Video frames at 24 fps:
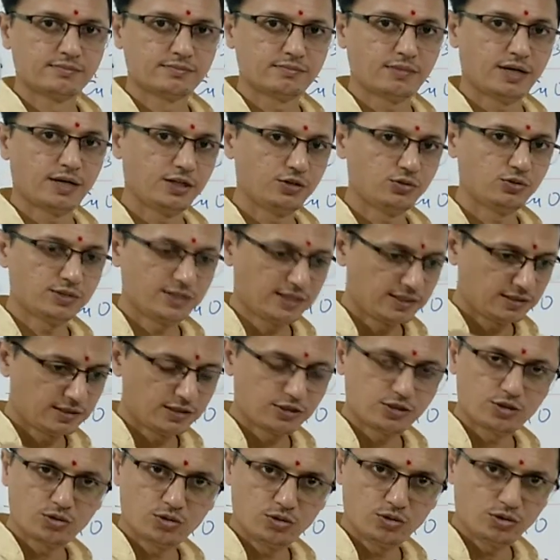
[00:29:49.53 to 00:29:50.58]
By using
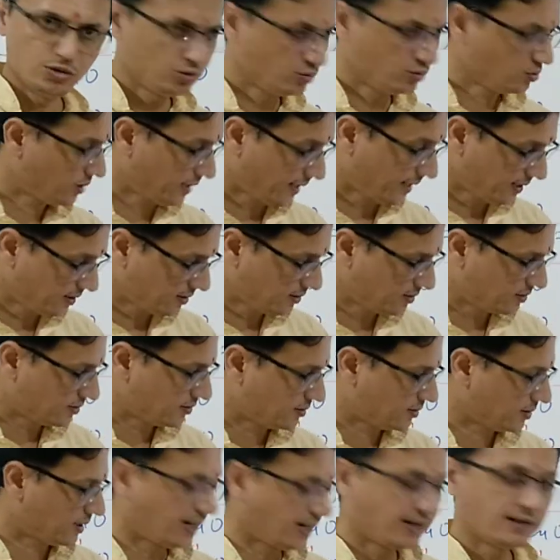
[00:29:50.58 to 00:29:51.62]
this rule, you can
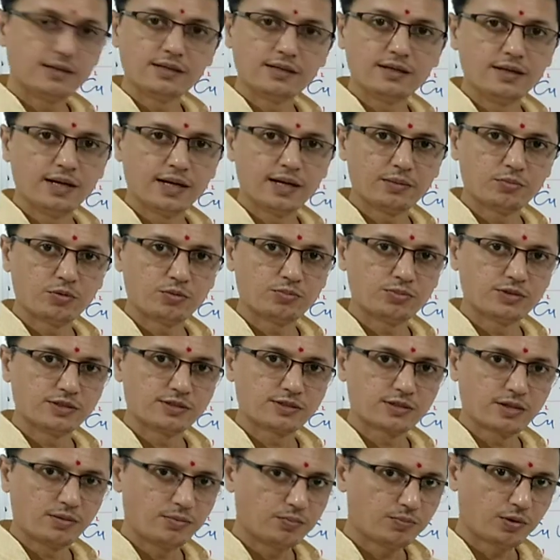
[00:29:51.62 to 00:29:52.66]
write the name of
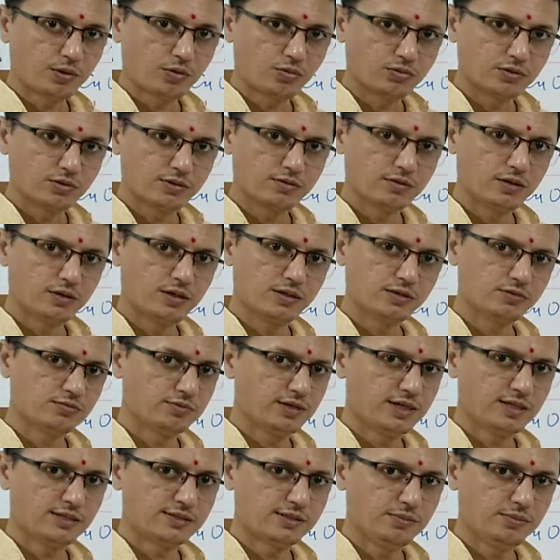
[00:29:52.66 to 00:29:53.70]
this compound. It is
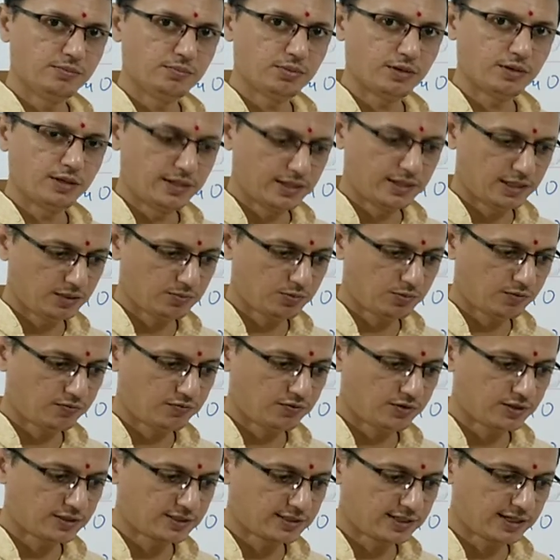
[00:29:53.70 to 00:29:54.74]
very simple. Name of
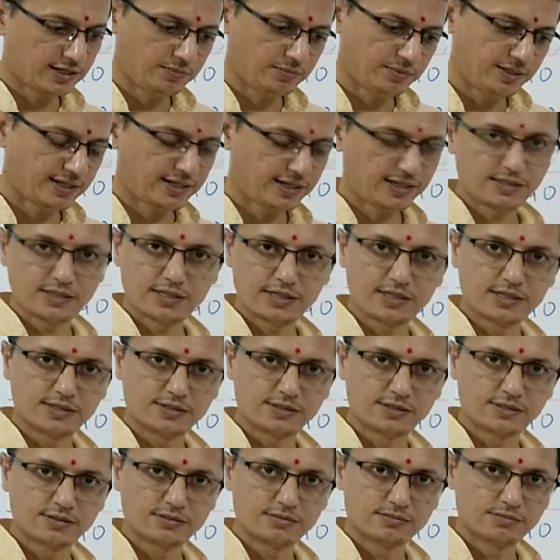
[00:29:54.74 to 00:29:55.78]
first element as it
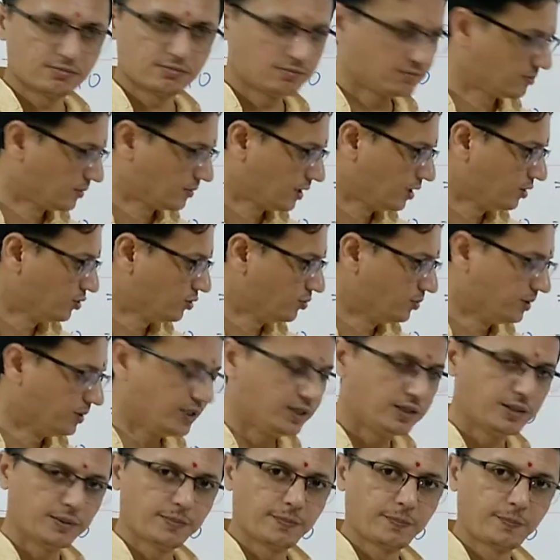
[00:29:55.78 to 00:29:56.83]
is,
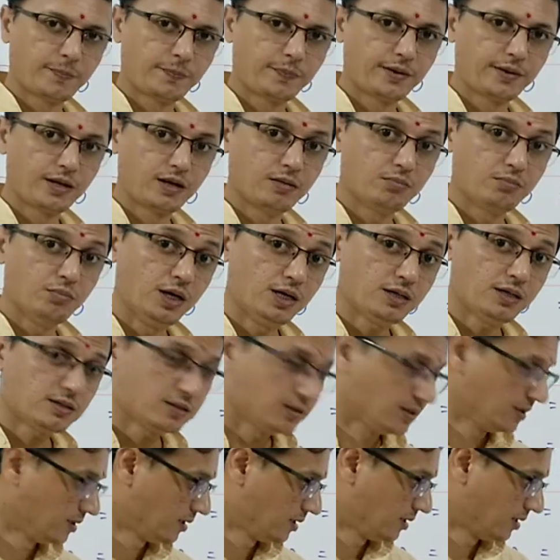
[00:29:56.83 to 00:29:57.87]
aluminium. But
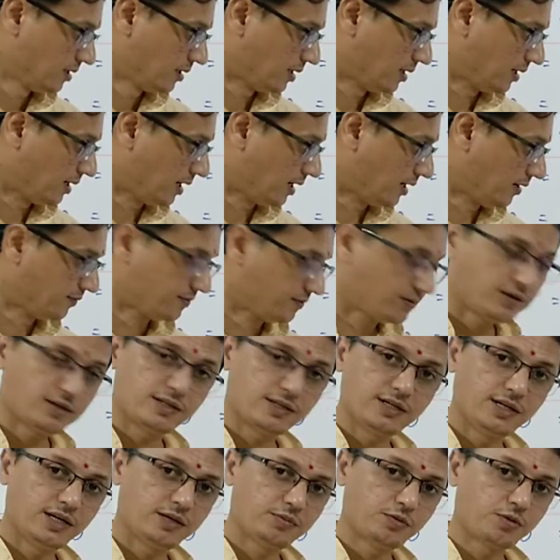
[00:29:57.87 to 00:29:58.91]
after
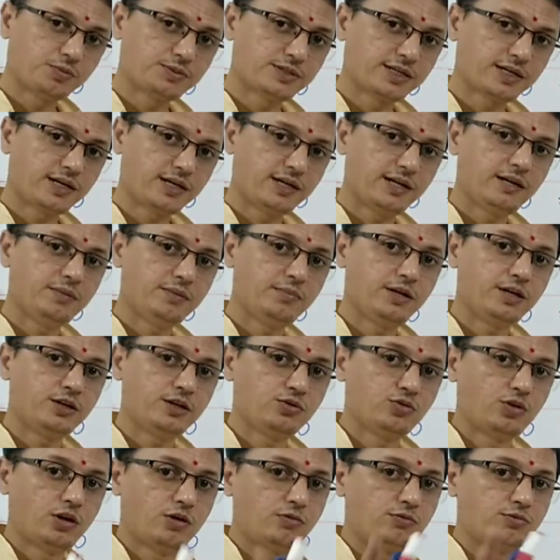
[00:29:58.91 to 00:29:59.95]
the name of second element,
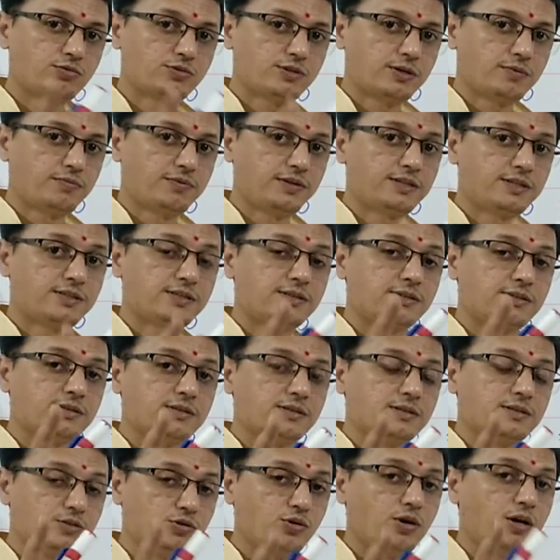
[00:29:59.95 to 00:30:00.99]
you have to
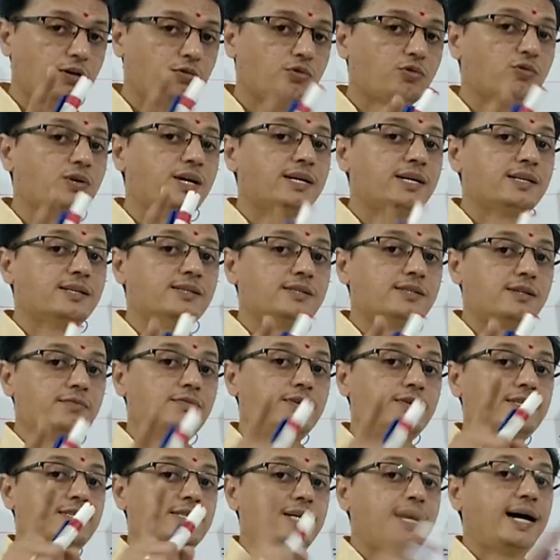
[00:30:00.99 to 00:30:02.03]
add the
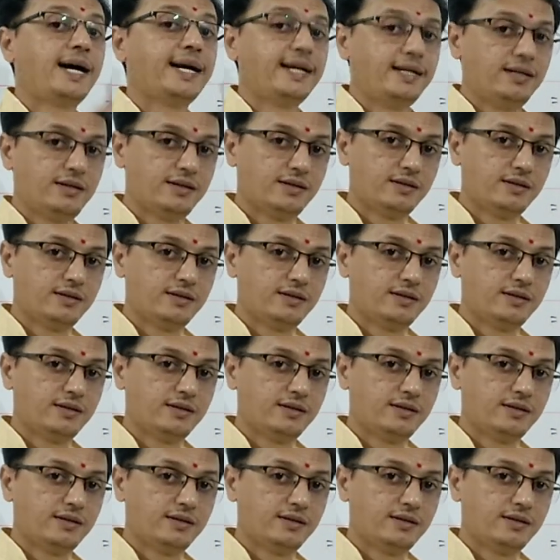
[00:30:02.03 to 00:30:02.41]
suffix I.